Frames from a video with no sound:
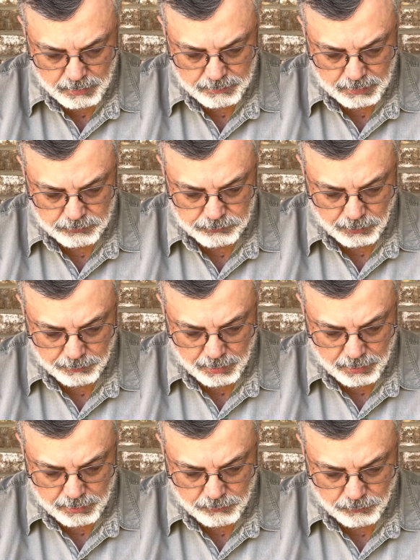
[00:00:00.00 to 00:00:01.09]
They shall
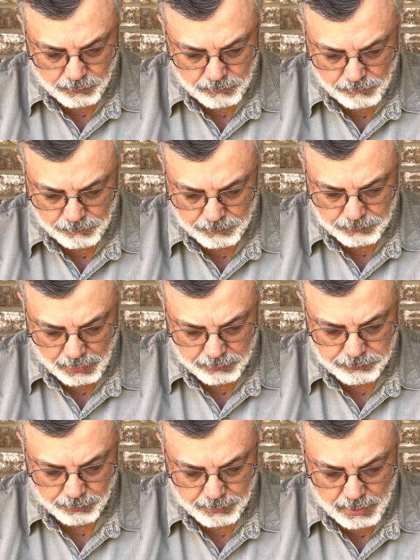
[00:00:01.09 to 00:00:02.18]
not
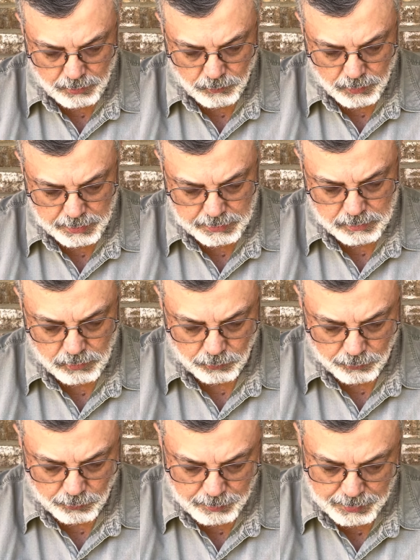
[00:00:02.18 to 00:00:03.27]
wake,
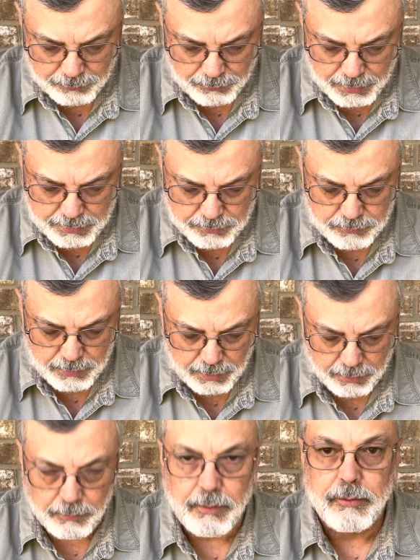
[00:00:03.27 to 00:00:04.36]
or be raised out
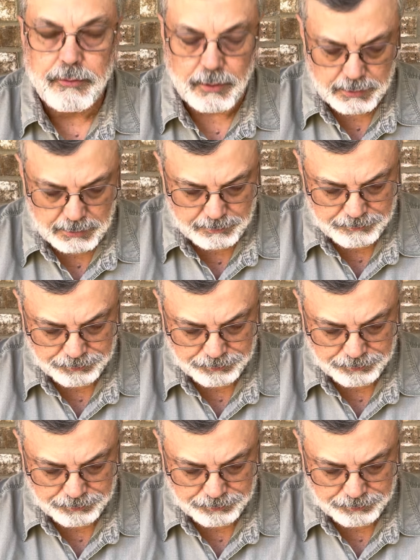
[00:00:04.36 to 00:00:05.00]
of their sleep.